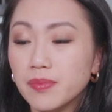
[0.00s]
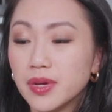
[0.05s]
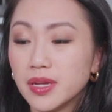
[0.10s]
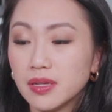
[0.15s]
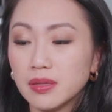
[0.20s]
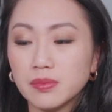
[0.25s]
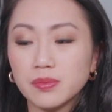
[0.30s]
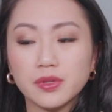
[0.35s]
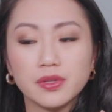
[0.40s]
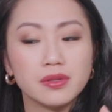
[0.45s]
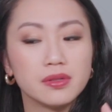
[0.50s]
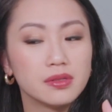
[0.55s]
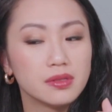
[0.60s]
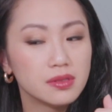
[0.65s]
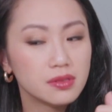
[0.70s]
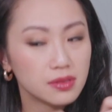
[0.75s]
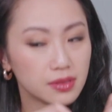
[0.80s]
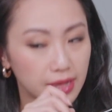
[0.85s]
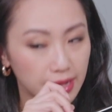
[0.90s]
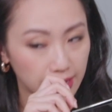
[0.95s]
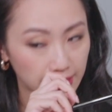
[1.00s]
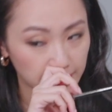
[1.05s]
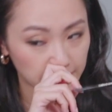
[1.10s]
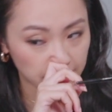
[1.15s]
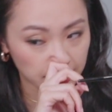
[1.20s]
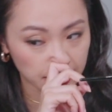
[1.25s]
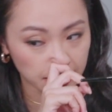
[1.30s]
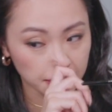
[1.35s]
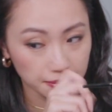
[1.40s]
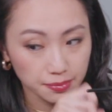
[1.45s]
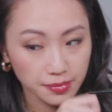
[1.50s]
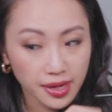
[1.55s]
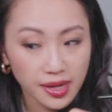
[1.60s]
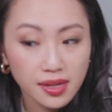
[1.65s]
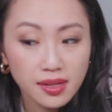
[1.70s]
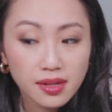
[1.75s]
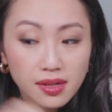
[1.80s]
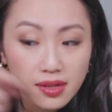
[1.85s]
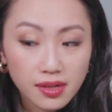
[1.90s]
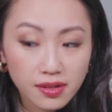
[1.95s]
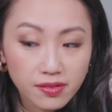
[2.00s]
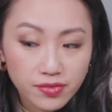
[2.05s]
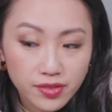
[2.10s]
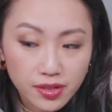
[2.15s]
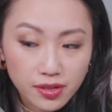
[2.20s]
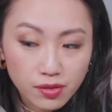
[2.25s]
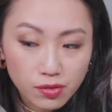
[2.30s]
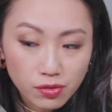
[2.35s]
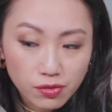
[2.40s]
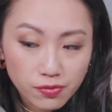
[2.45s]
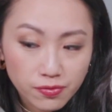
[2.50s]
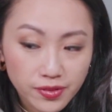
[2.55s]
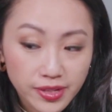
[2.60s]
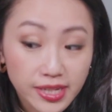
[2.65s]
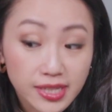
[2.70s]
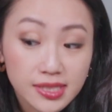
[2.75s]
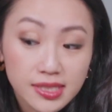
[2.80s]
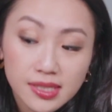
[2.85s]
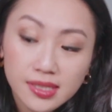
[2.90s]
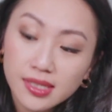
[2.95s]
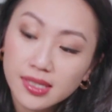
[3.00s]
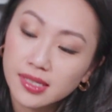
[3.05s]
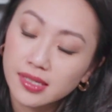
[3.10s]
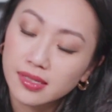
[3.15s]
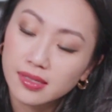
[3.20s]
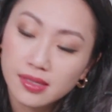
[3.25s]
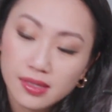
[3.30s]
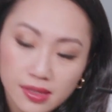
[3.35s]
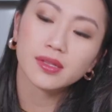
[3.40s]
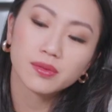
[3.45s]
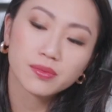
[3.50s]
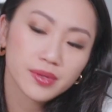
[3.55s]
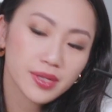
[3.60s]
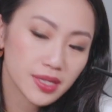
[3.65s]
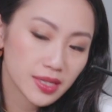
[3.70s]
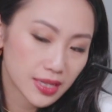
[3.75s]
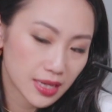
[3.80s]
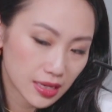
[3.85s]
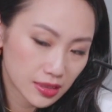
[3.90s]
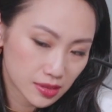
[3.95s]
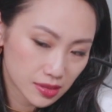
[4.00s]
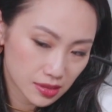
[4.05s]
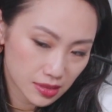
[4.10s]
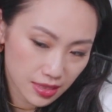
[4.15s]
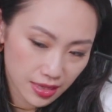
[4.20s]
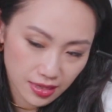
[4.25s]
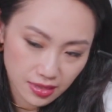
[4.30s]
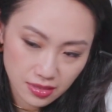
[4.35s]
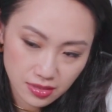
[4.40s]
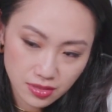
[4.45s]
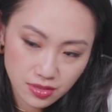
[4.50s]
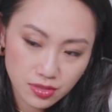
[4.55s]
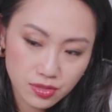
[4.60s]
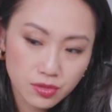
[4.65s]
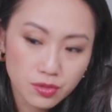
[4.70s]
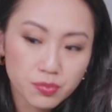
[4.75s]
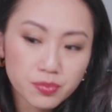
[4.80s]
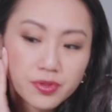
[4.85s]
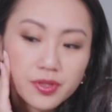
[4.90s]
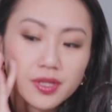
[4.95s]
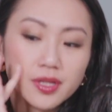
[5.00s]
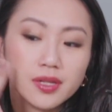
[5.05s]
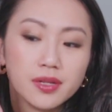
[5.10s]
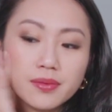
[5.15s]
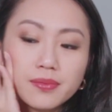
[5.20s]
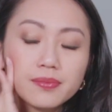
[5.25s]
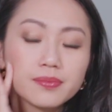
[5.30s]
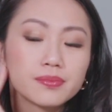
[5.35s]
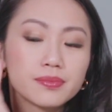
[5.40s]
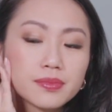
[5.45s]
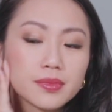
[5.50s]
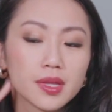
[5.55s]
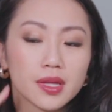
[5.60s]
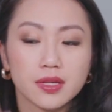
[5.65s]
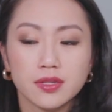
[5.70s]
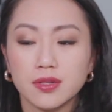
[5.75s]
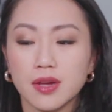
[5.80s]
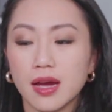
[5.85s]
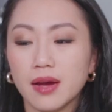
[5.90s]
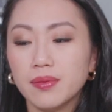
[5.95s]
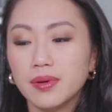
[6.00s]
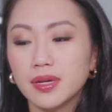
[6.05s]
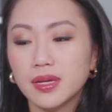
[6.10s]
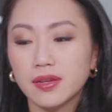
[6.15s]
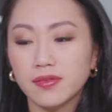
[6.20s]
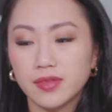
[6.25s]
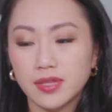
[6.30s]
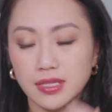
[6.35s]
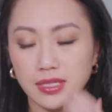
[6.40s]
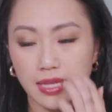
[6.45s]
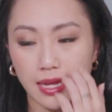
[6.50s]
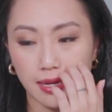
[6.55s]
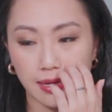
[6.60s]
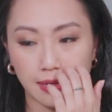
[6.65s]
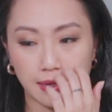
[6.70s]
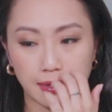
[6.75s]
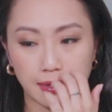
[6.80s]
minimal. And um, I love the gold flakes in it. The way it catches light is so pretty. So I would give this like